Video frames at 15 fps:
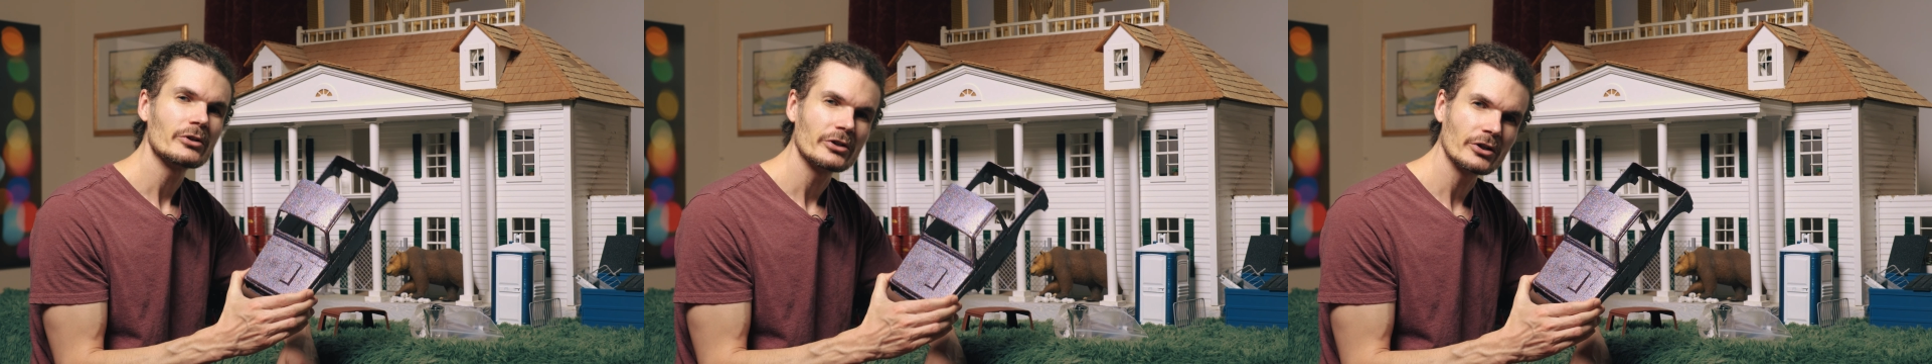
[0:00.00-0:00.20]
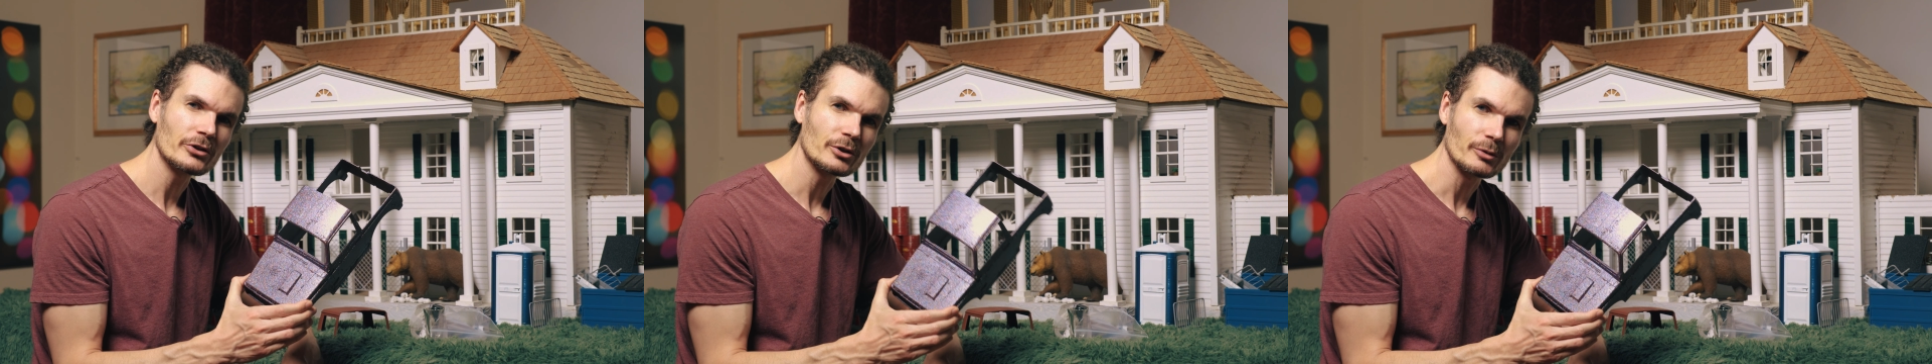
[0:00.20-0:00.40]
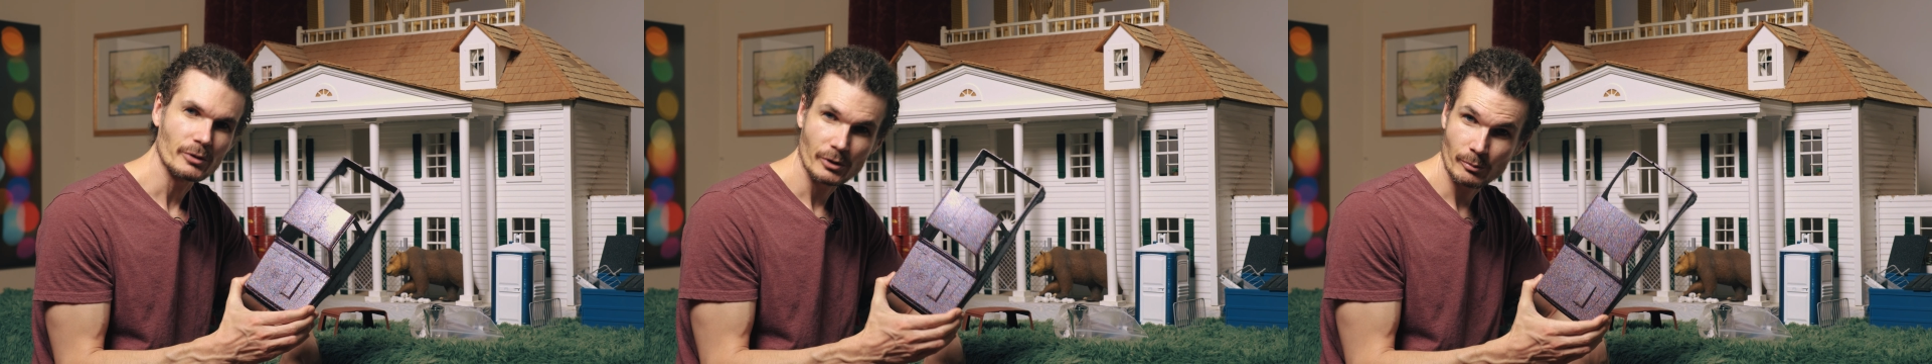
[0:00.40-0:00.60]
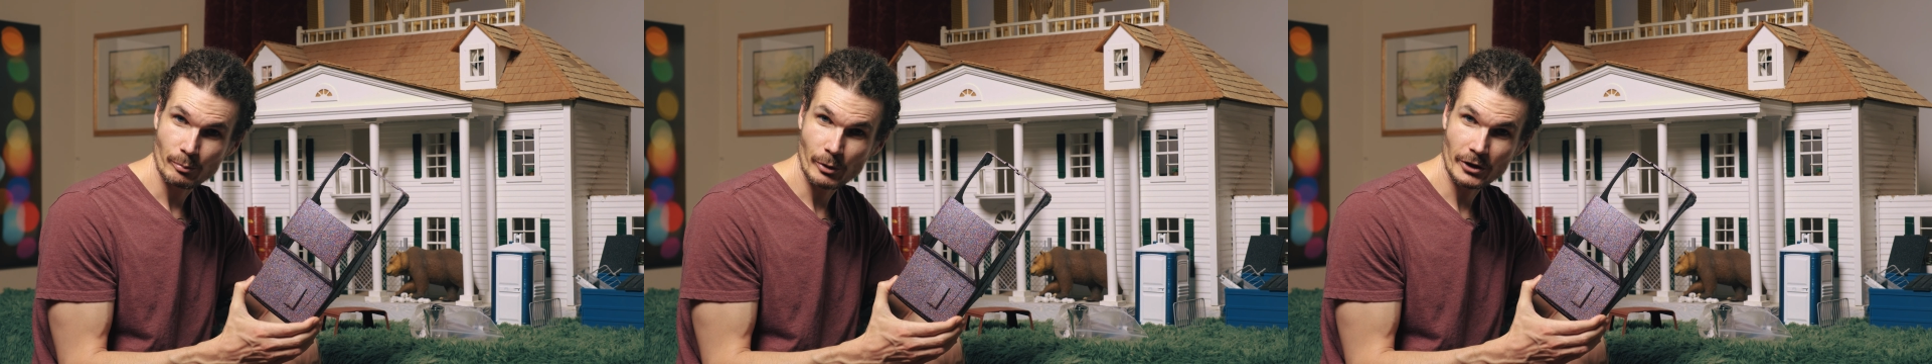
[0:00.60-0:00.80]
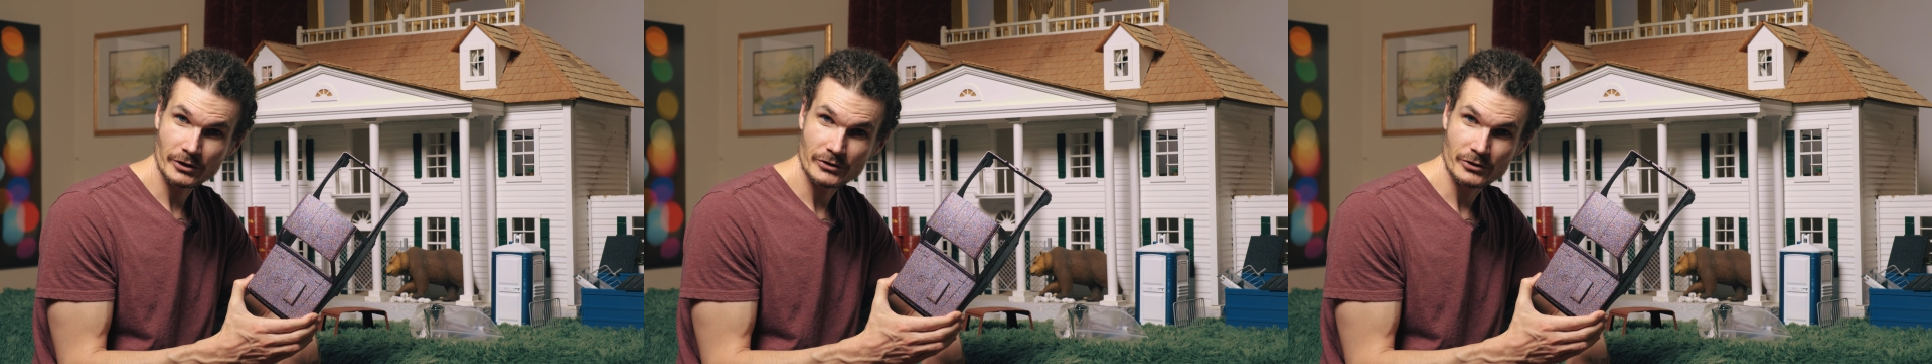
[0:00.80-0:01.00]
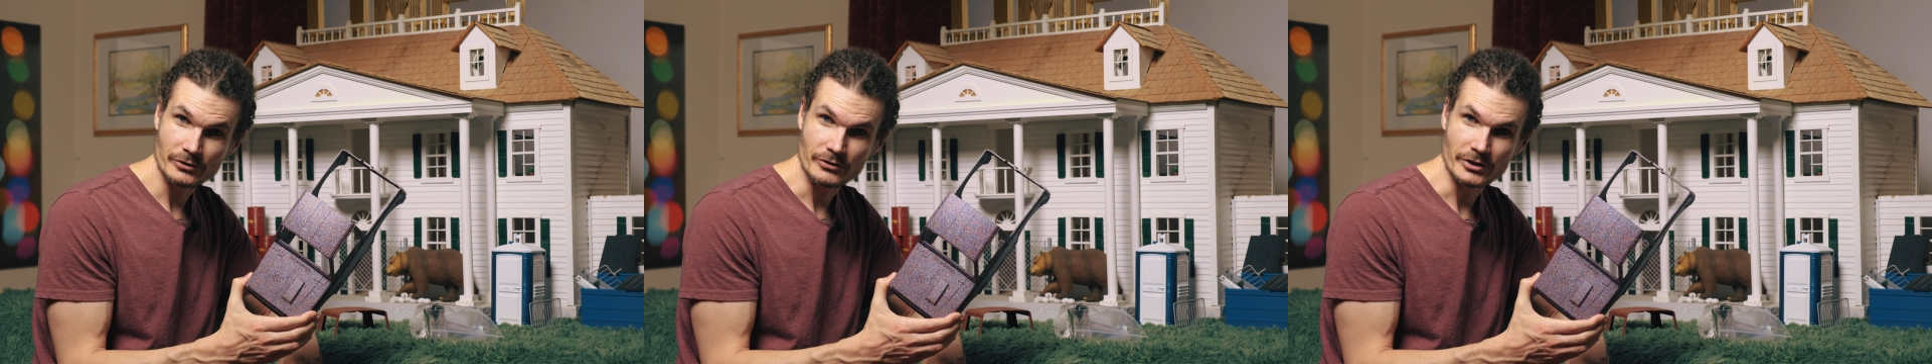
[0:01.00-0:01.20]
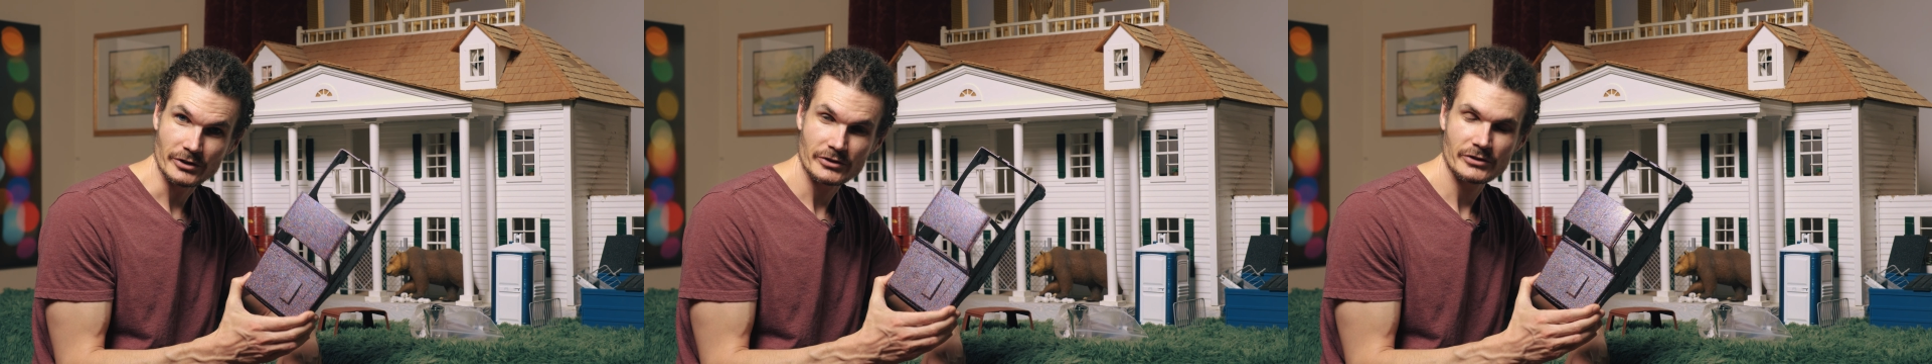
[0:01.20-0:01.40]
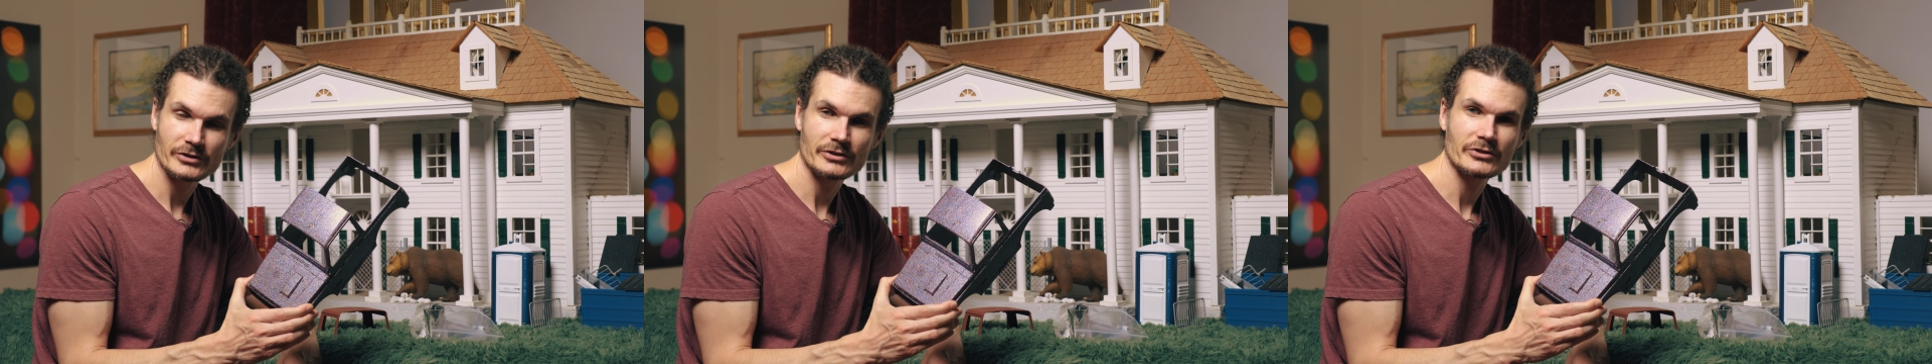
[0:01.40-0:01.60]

the other parts of this